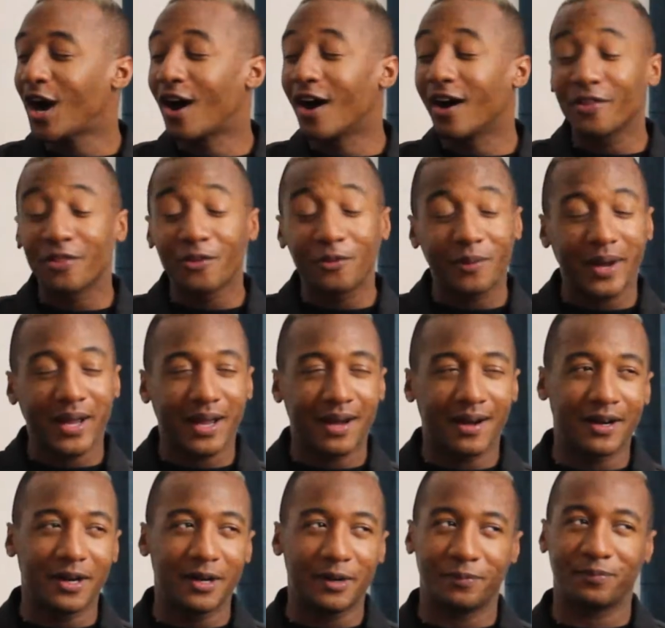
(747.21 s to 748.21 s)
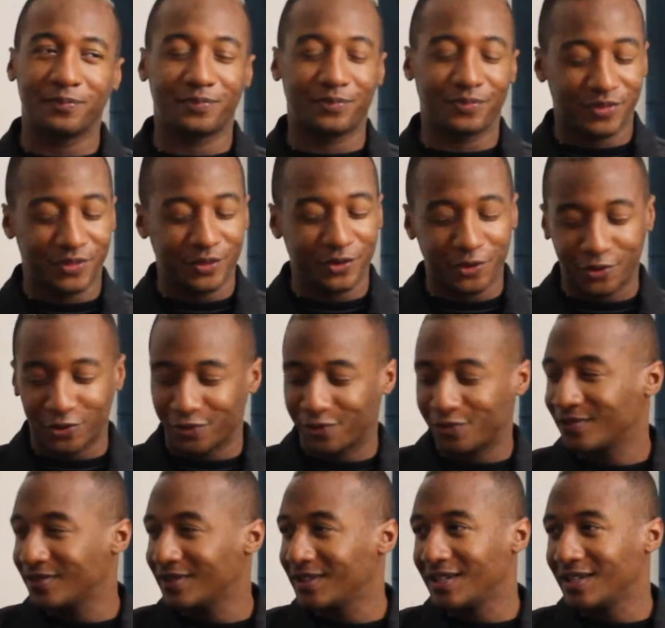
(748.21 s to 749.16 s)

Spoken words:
all the way up the